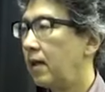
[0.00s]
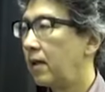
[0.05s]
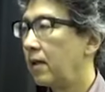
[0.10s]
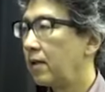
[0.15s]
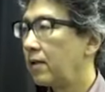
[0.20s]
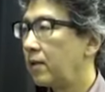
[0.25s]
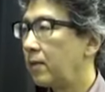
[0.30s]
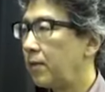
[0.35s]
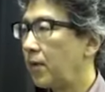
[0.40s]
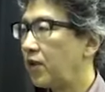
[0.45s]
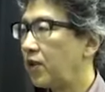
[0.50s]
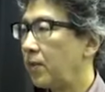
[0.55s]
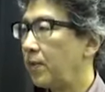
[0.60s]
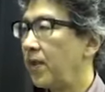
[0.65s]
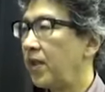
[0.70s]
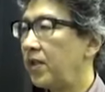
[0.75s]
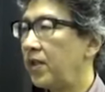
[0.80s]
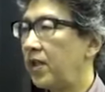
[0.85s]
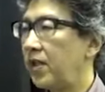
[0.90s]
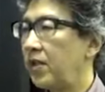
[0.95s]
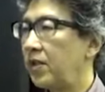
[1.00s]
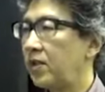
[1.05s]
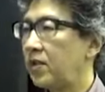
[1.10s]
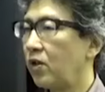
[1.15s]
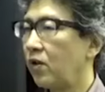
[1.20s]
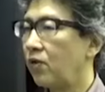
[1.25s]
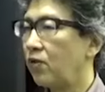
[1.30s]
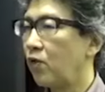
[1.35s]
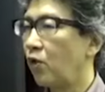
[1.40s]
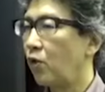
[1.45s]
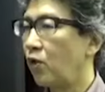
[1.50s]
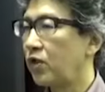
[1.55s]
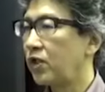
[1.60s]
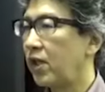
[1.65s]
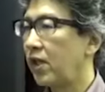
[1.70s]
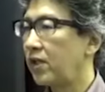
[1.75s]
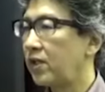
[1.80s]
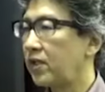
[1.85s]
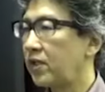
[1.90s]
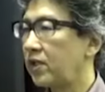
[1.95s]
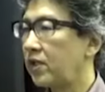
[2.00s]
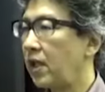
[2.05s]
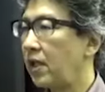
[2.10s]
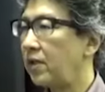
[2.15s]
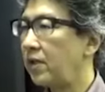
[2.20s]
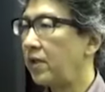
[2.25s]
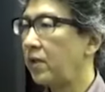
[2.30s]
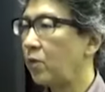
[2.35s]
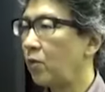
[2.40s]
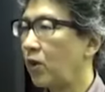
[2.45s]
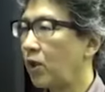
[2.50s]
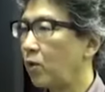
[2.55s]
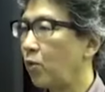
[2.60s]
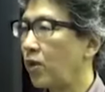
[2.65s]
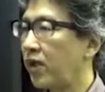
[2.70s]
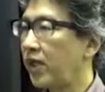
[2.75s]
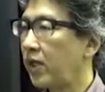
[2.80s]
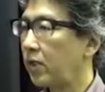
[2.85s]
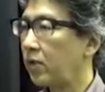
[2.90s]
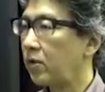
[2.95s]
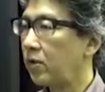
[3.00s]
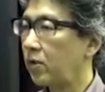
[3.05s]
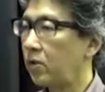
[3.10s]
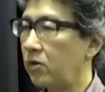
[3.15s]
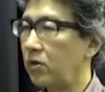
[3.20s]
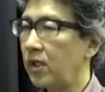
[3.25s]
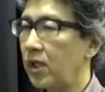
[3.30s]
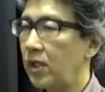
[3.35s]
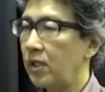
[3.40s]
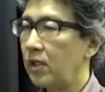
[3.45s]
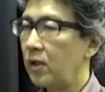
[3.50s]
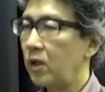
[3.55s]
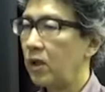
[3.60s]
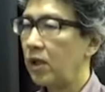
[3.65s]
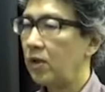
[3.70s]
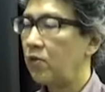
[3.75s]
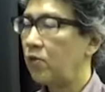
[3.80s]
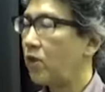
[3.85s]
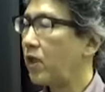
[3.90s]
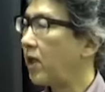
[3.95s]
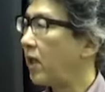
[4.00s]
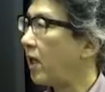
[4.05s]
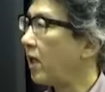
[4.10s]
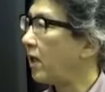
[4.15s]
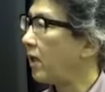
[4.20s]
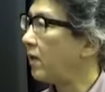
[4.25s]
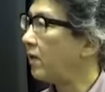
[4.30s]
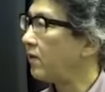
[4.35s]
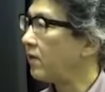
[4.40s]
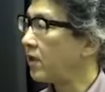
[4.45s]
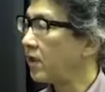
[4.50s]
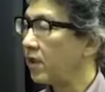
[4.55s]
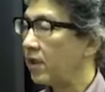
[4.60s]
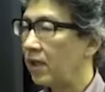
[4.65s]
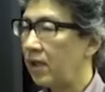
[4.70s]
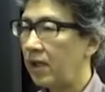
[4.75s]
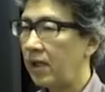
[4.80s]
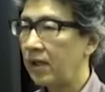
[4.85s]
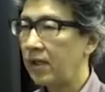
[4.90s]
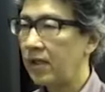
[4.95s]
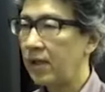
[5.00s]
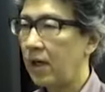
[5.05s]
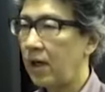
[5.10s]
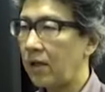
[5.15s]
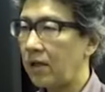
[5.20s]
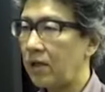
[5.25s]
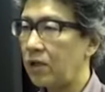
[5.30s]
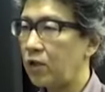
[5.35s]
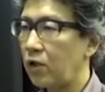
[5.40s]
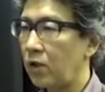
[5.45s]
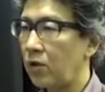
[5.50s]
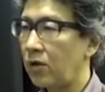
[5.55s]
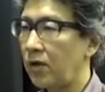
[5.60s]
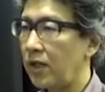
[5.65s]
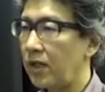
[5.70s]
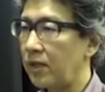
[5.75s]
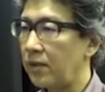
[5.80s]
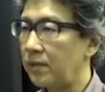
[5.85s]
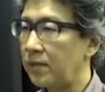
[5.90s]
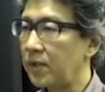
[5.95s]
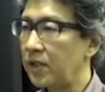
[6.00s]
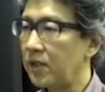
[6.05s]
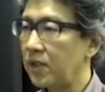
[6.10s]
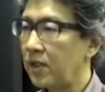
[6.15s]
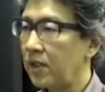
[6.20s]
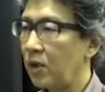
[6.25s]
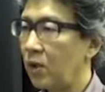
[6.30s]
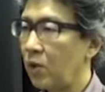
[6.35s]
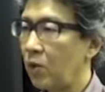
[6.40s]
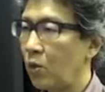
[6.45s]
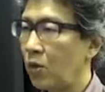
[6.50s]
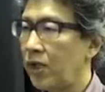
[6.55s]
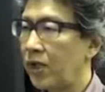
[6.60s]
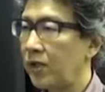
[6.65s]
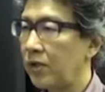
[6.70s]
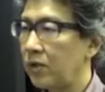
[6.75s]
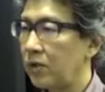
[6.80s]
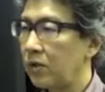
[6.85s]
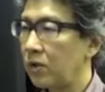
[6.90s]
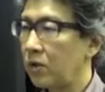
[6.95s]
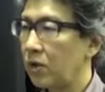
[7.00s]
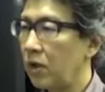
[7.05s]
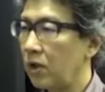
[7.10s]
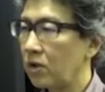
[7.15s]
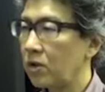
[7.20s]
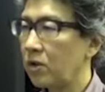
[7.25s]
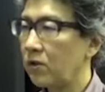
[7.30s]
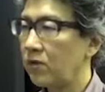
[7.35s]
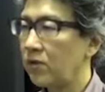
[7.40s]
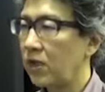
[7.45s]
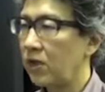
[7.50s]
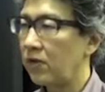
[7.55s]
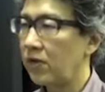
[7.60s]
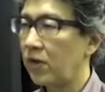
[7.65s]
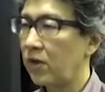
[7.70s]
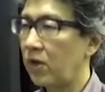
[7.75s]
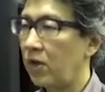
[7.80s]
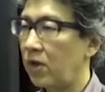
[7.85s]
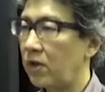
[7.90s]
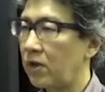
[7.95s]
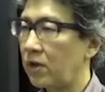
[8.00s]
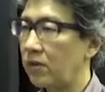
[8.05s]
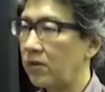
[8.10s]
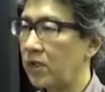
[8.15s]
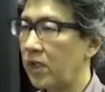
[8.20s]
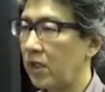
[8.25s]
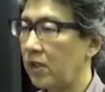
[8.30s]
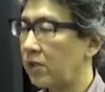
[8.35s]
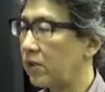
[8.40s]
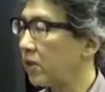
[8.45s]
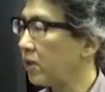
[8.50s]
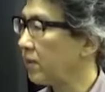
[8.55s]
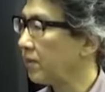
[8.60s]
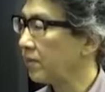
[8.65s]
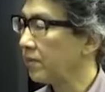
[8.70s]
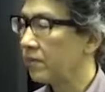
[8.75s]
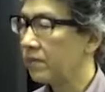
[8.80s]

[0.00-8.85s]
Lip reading: Another possibility is, of course, extending what we can do. If we have additional limbs, we can do lots of different kinds of things.